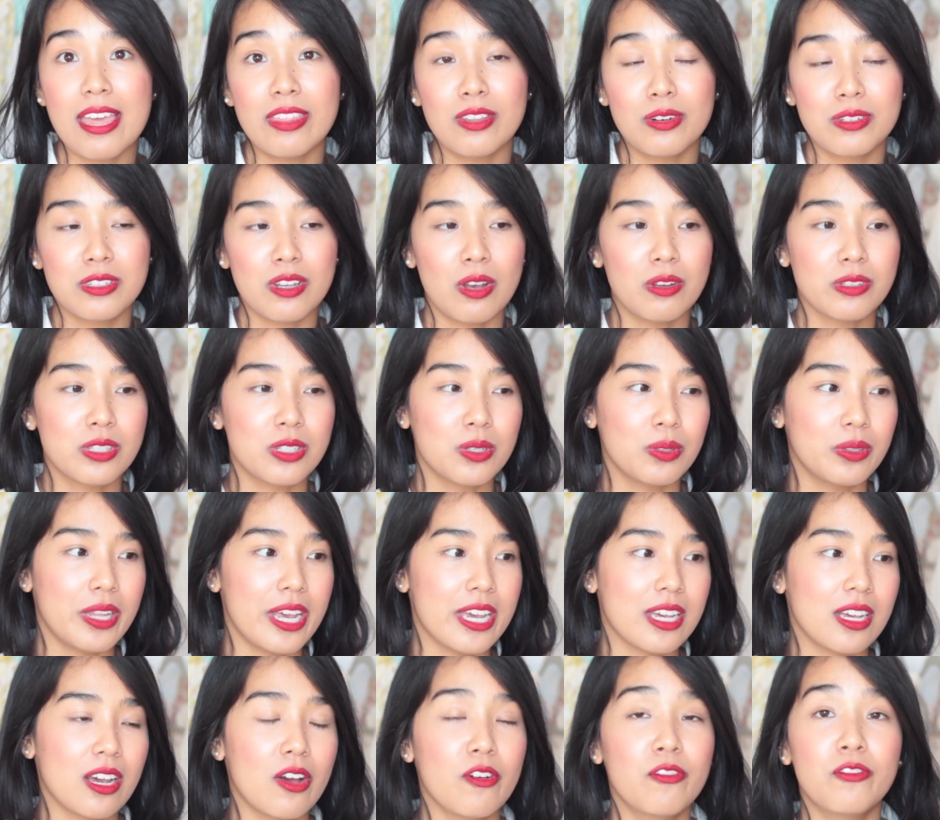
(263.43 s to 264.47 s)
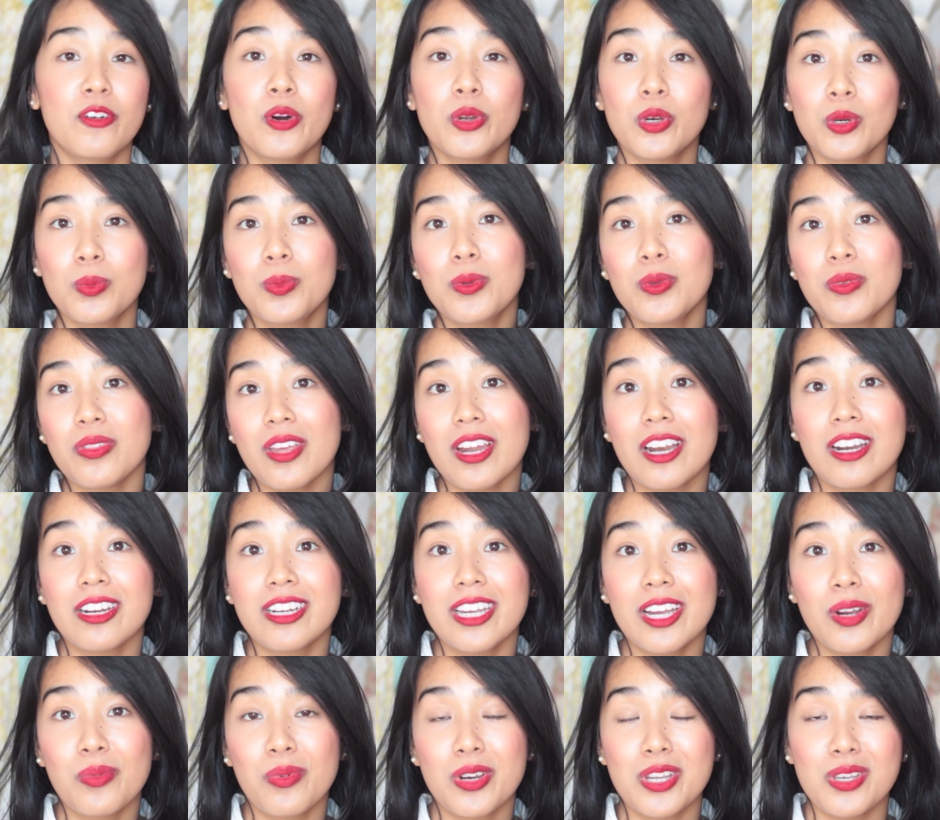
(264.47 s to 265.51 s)
And there was also like a photo booth
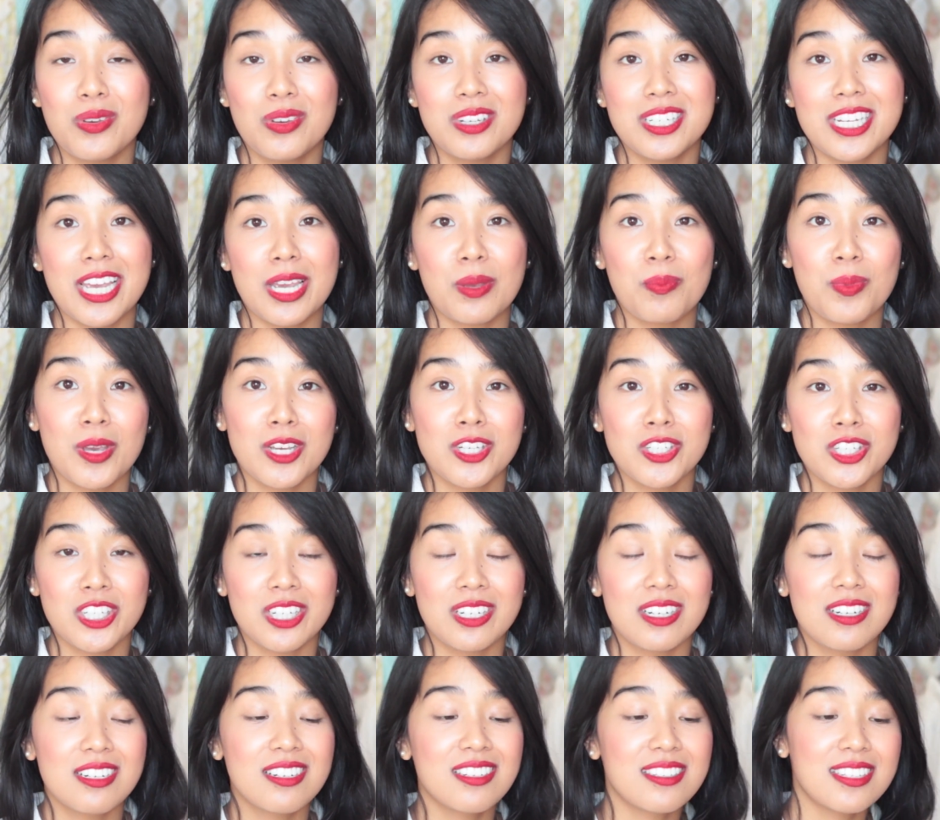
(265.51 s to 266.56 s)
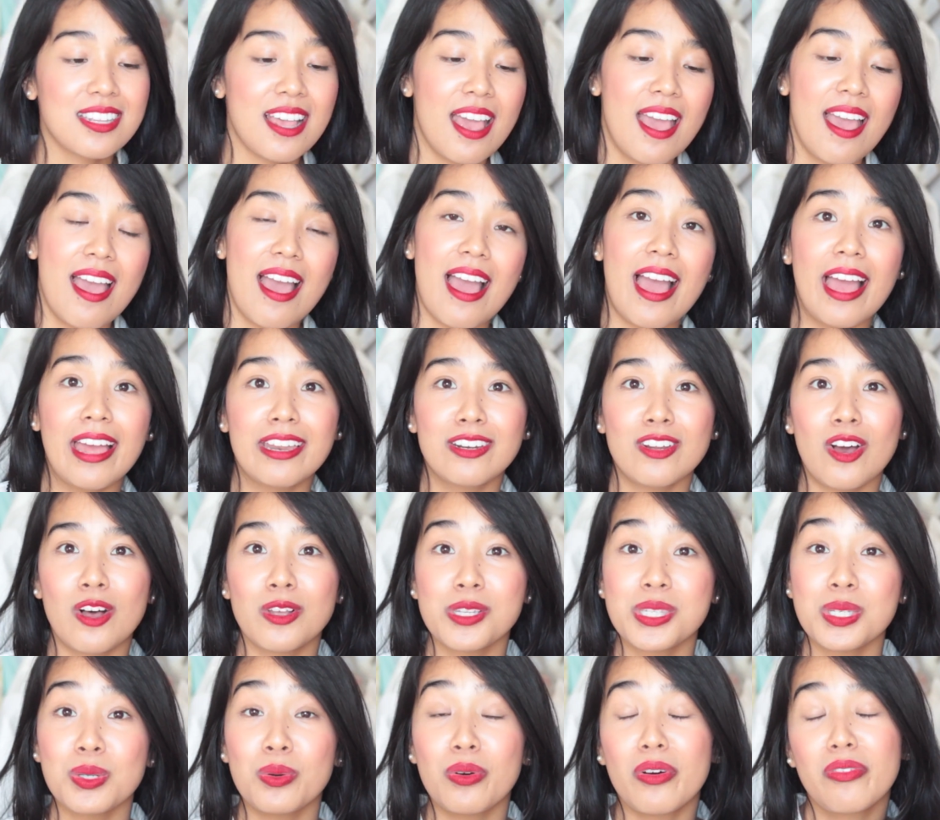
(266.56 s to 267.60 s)
area where you could take pictures, and
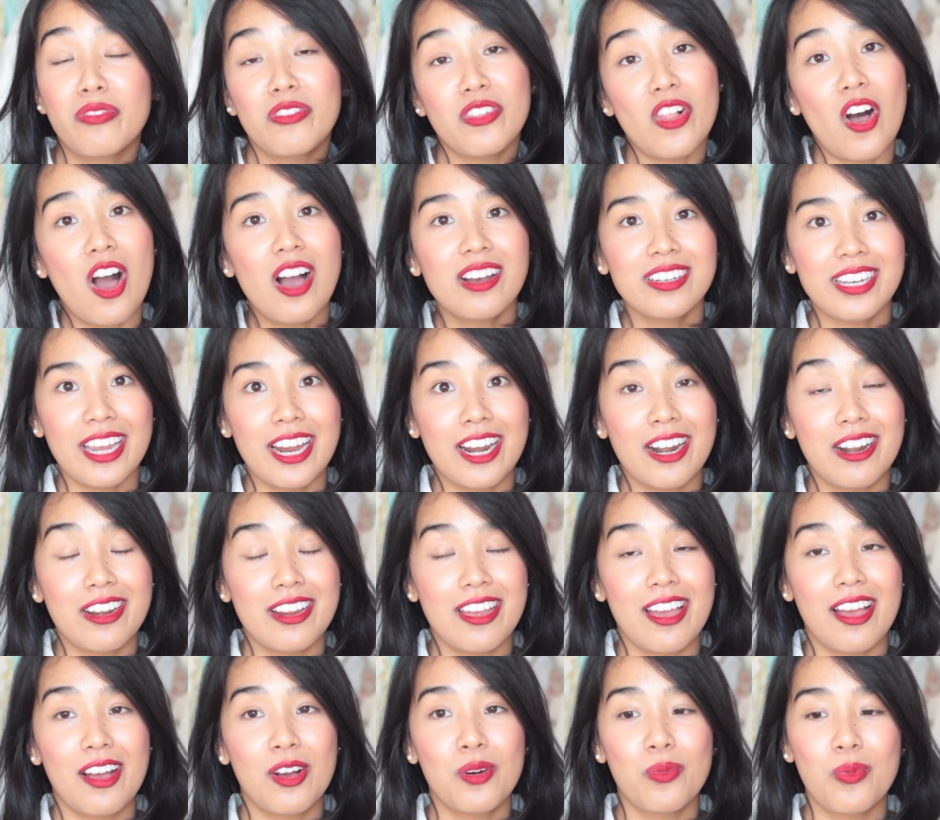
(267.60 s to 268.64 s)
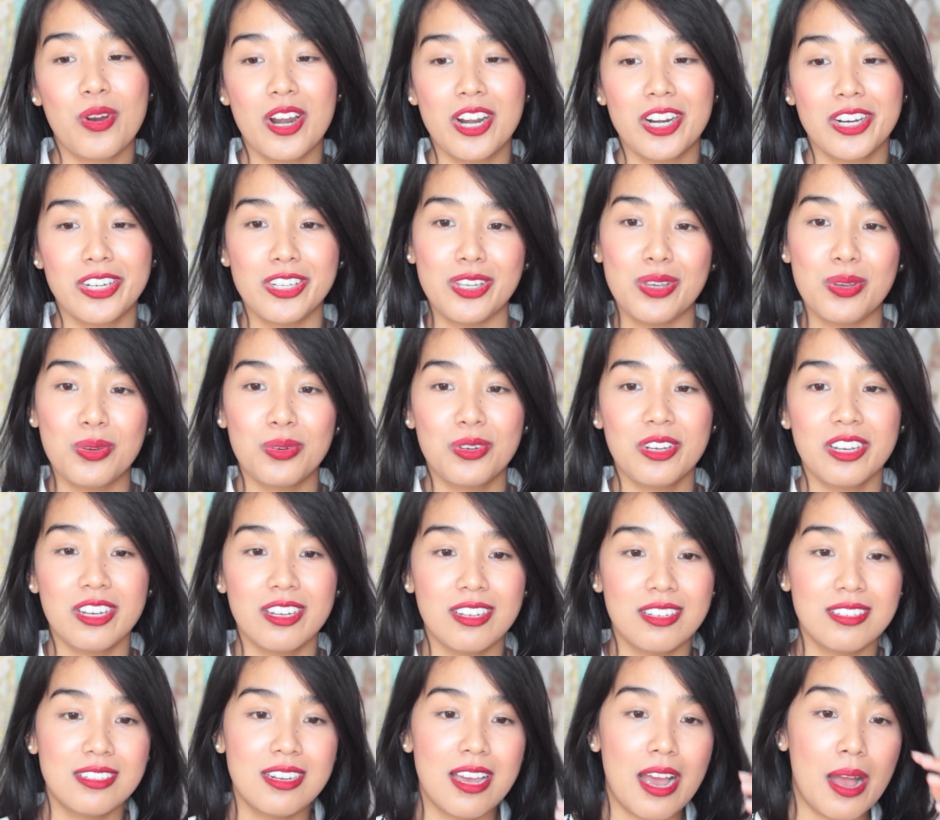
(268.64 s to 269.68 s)
also a vlog area where you
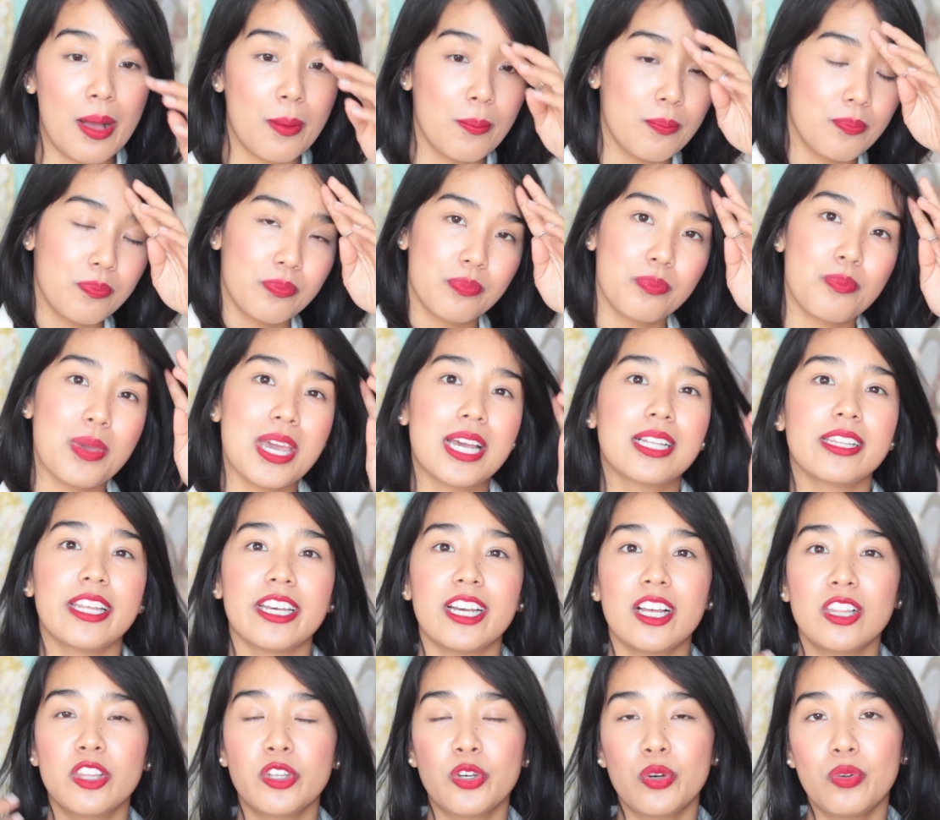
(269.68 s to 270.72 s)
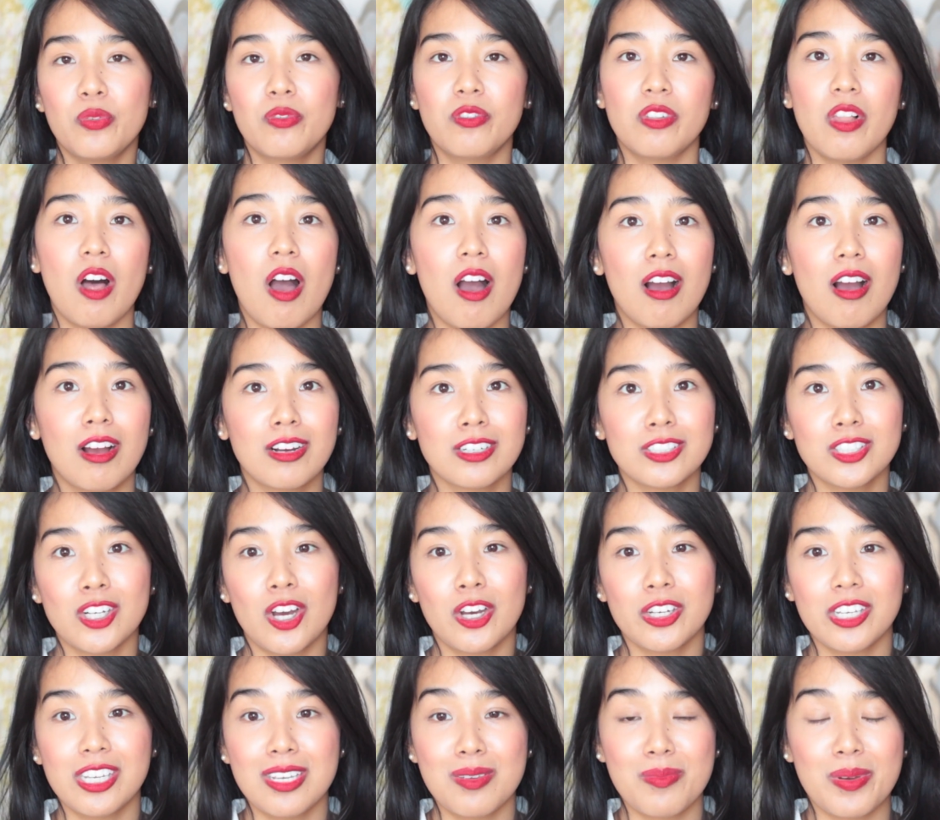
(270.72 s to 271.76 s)
could um, make like a little vlog
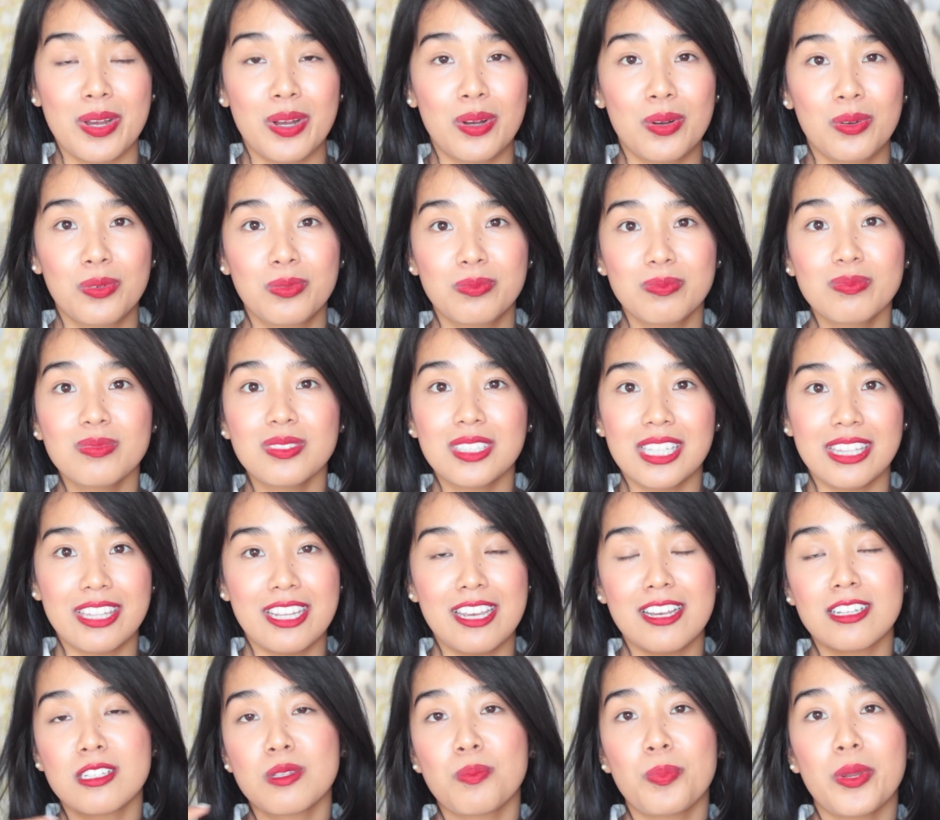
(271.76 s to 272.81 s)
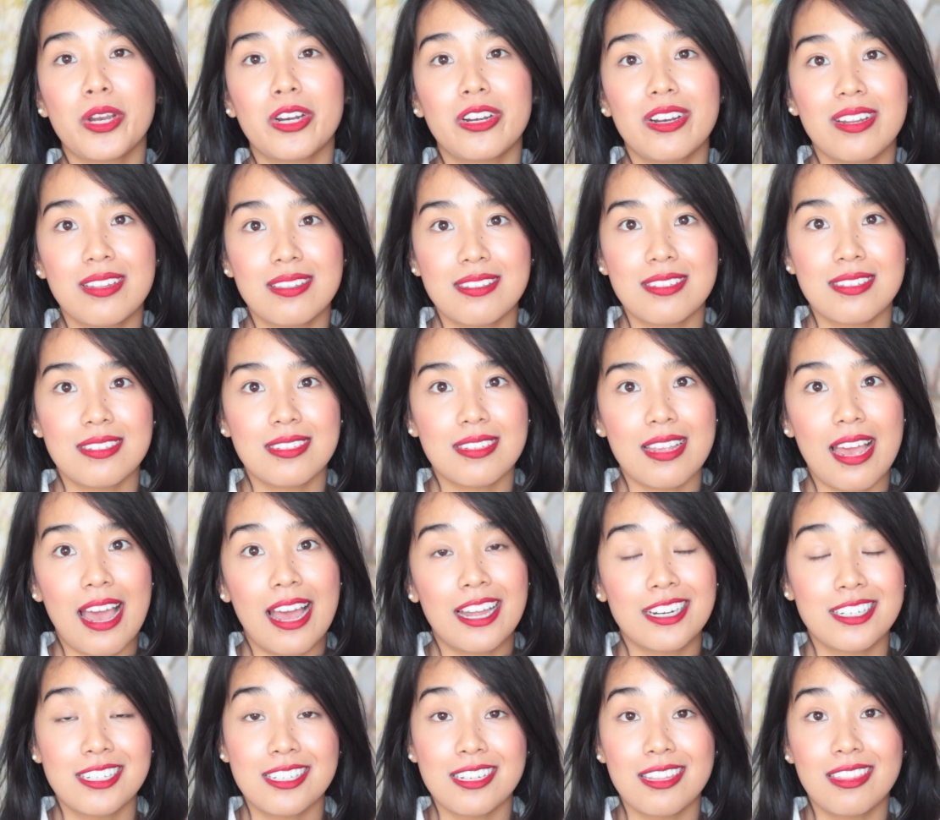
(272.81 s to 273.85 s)
talking about the experience
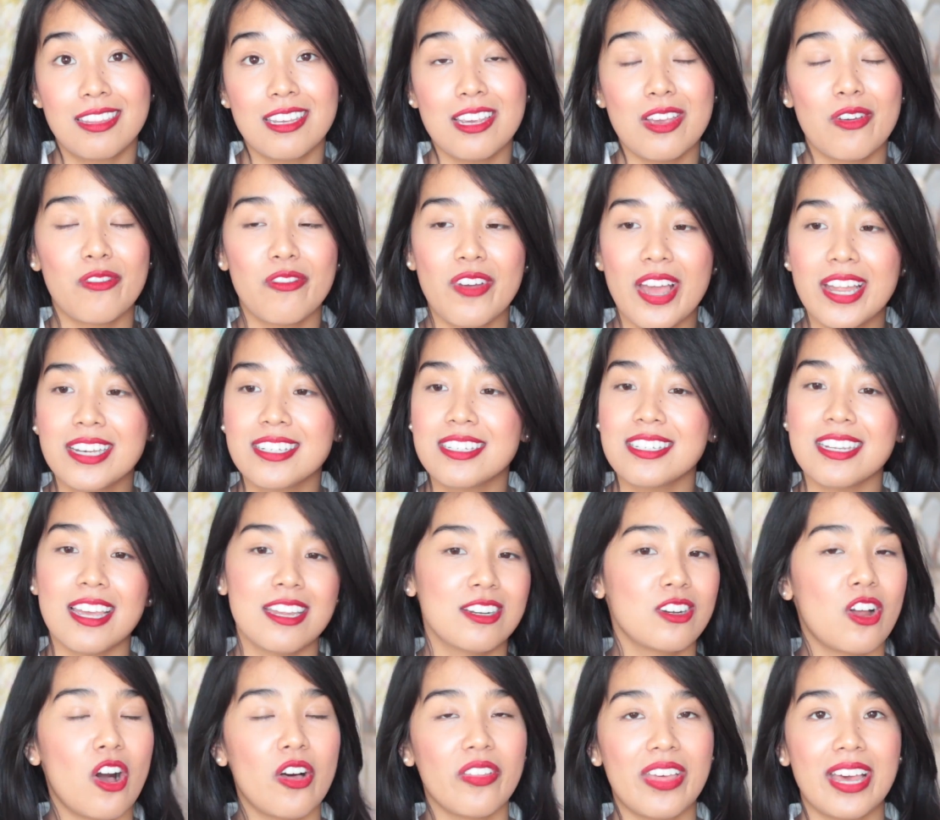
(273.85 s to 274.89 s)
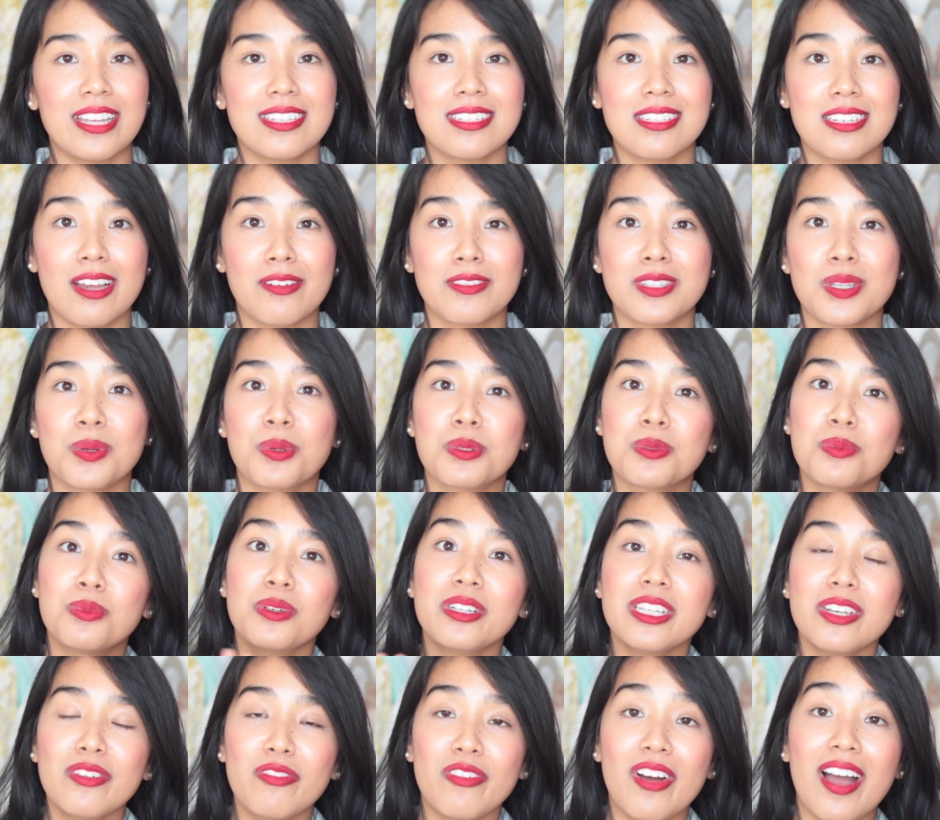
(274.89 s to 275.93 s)
at the event and all that stuff. So it was
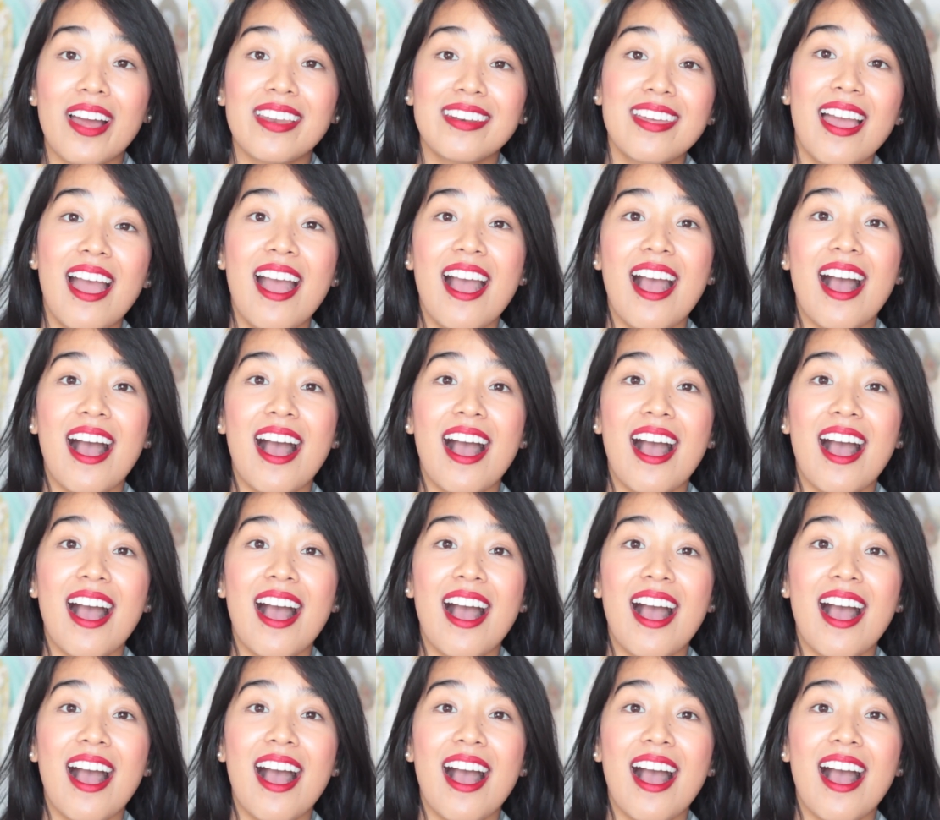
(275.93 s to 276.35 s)
really fun.